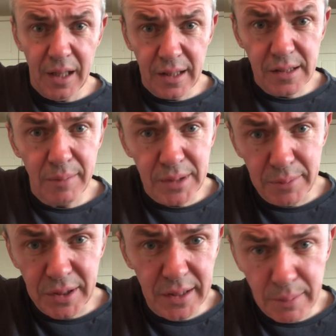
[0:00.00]
And
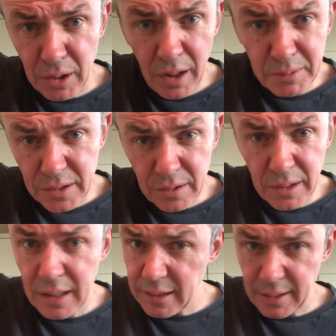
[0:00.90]
sometimes you hit them on an
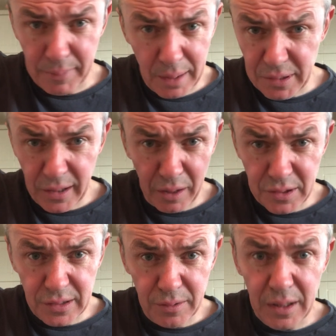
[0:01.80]
upstroke, sometimes a
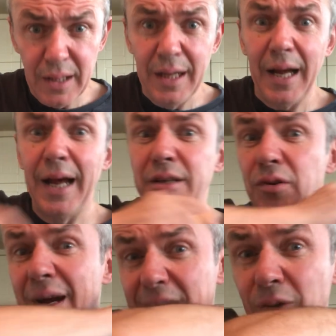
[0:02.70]
downstroke, and
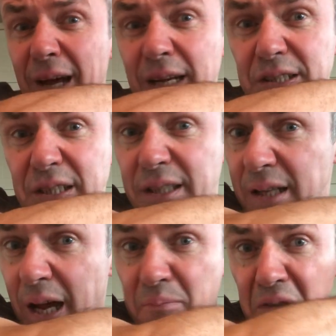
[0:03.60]
you can actually
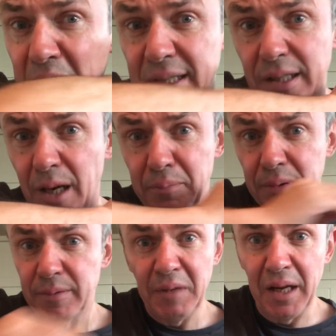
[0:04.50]
mix it up
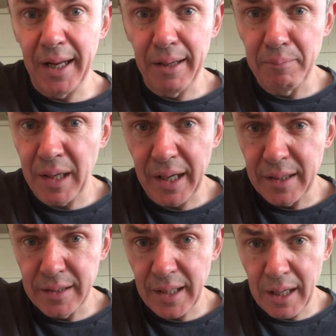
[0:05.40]

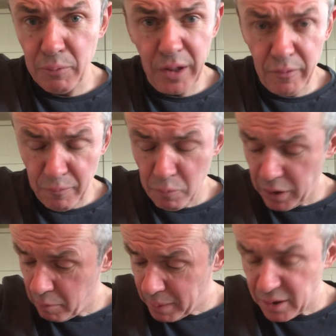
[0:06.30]
and
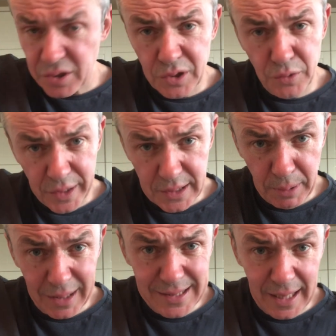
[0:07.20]
without being strict
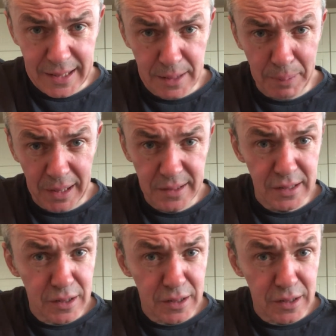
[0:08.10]
about exactly the pattern.